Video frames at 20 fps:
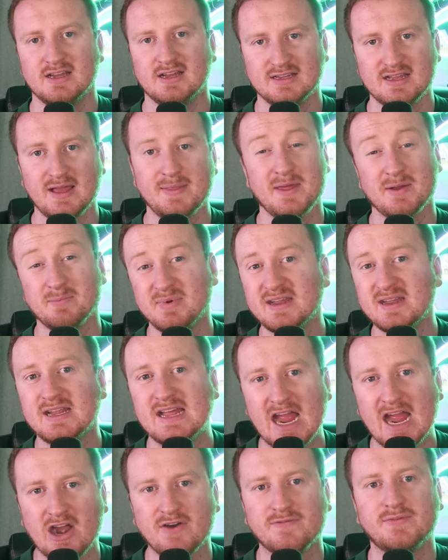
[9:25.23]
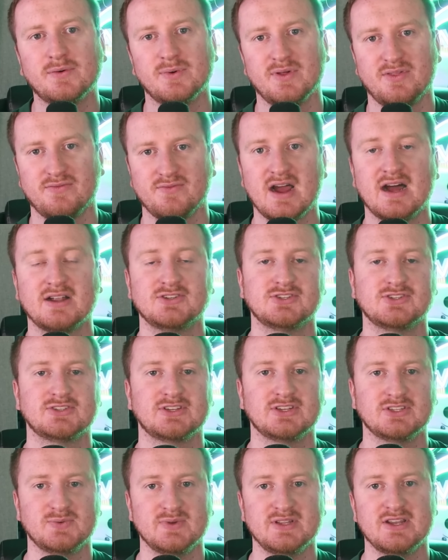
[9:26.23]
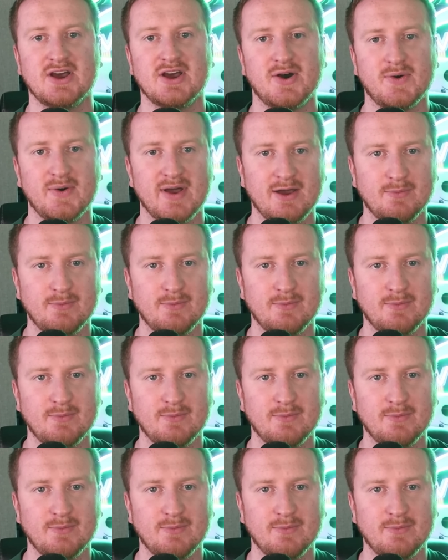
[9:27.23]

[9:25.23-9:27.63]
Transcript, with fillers: again, they're being careful with Rodgers because we know